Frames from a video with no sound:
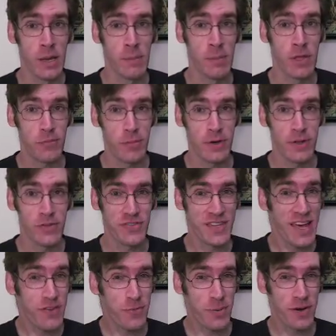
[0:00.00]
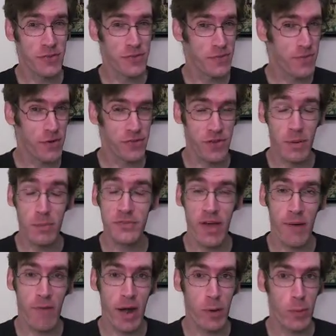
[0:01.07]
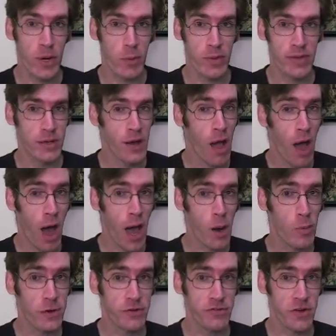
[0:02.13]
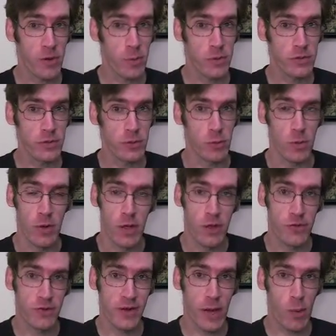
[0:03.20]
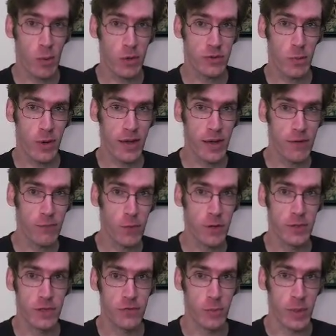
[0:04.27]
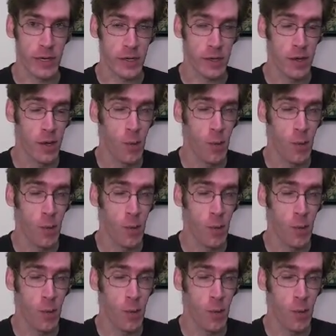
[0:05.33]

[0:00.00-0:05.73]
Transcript: Misprints, test prints, if there's something downright weird with it, I want to share it with you. So now, what do I have for you this week?